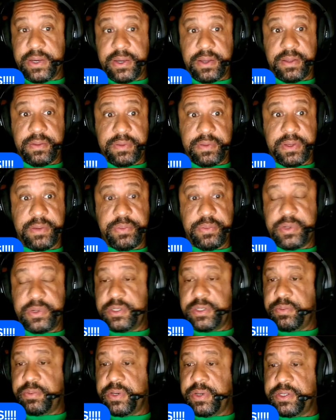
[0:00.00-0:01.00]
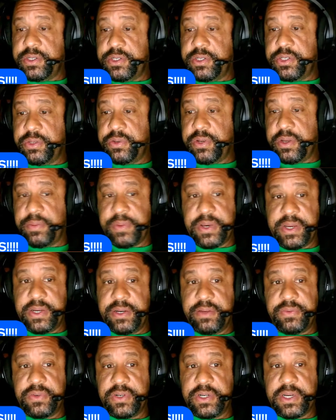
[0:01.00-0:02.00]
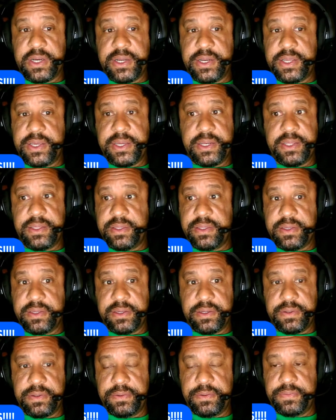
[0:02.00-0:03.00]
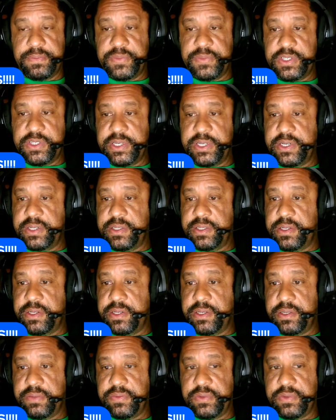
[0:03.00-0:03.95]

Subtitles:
I never got anything stating that it even shipped, so it was a